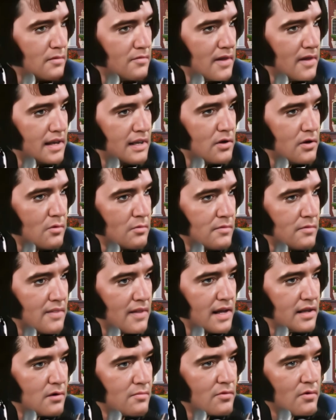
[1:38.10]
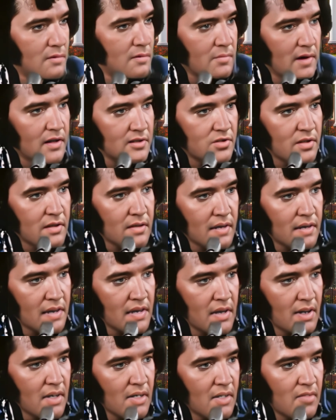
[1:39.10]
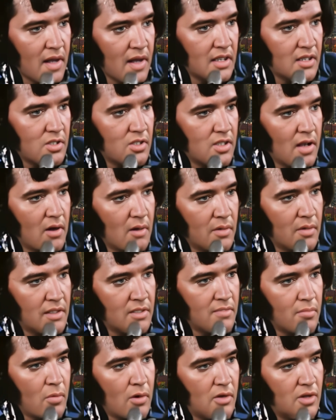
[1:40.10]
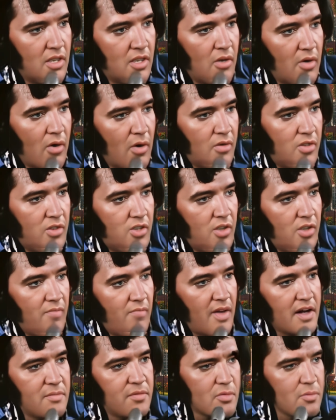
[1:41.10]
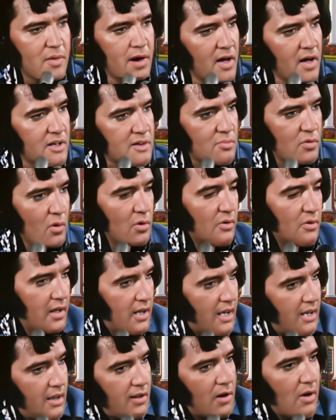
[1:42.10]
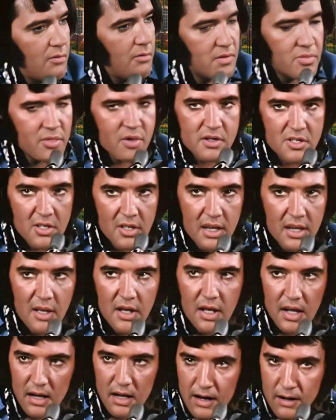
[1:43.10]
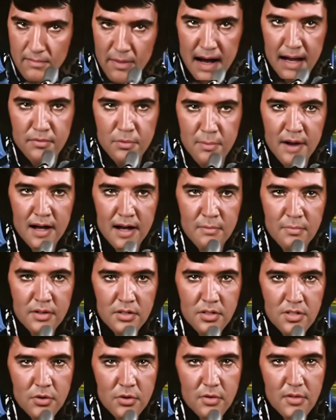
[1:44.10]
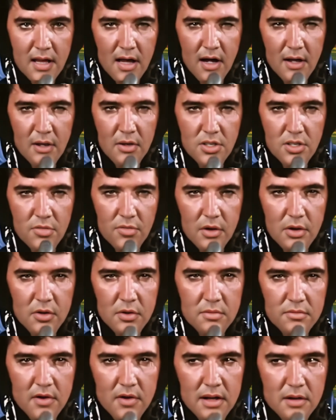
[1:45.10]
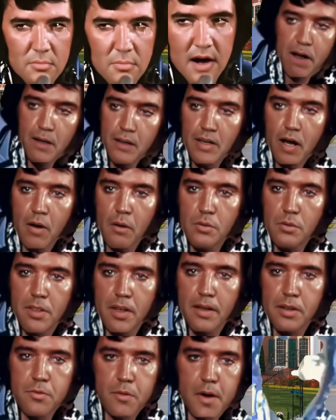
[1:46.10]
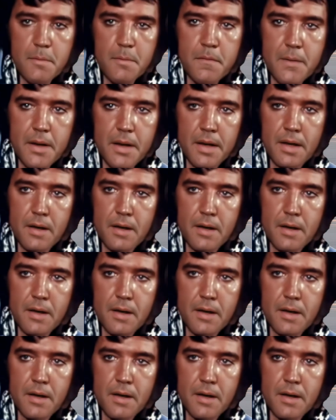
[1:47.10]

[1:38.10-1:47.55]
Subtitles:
Well, thank you. Thank you very much. Ladies and gentlemen, boys and girls, it's your favorite rock and roll king, Elvis Presley, back from heaven to do the honors for a good friend of mine, Donald J. Trump.